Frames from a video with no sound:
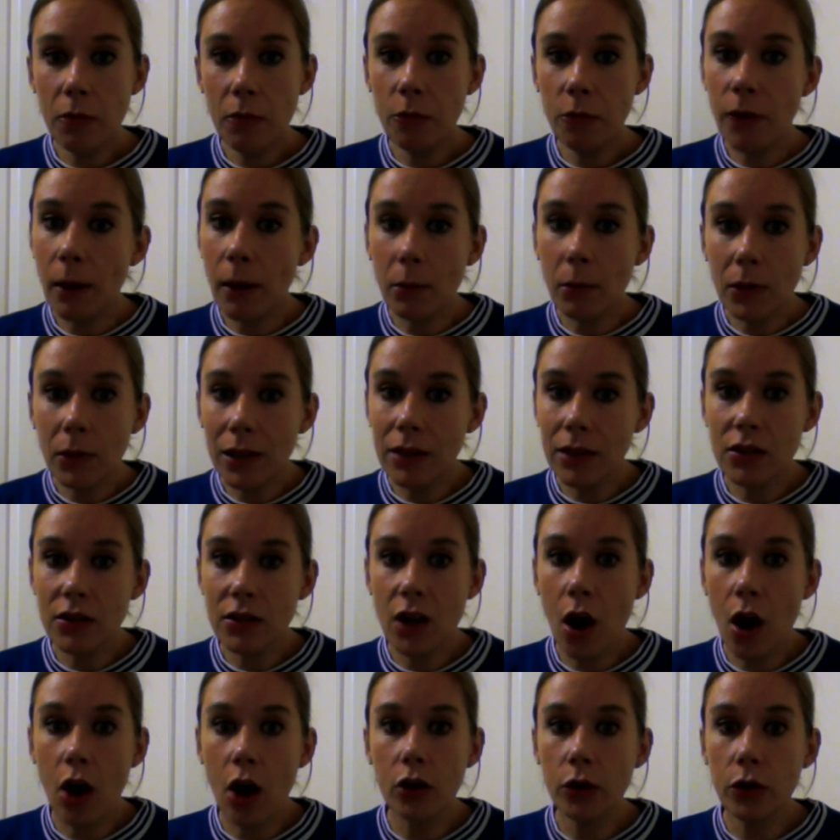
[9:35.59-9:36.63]
Families
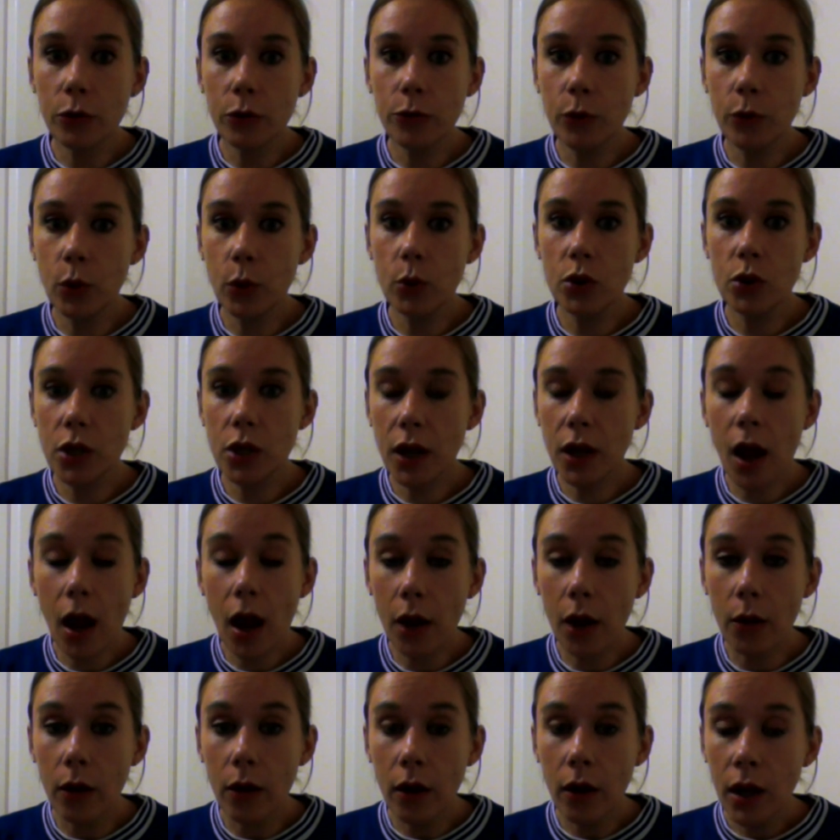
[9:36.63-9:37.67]
can't afford to
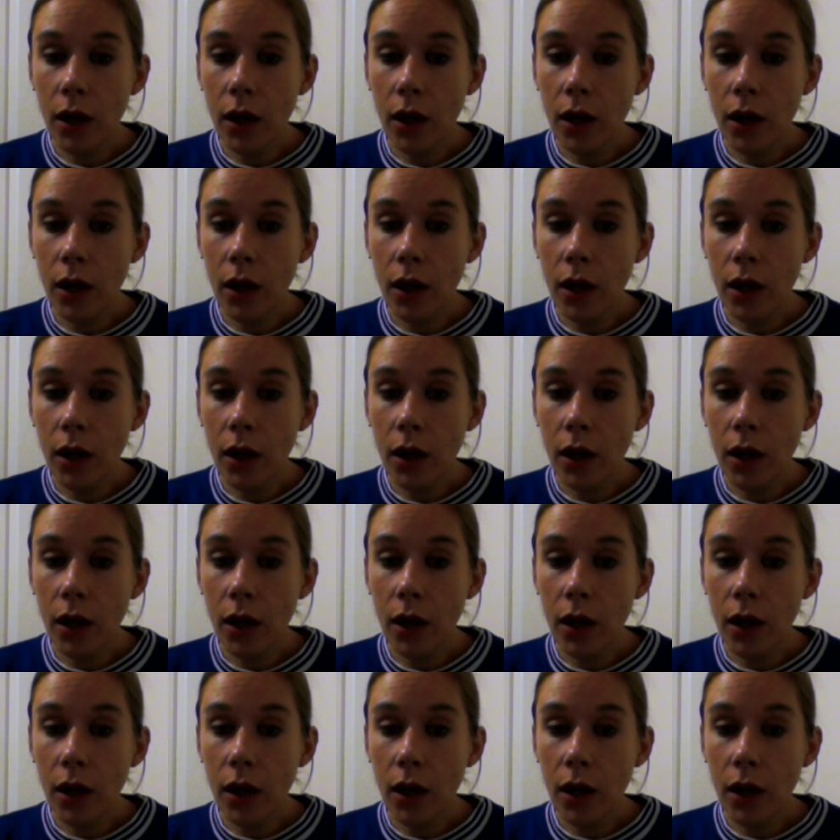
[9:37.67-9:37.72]
go.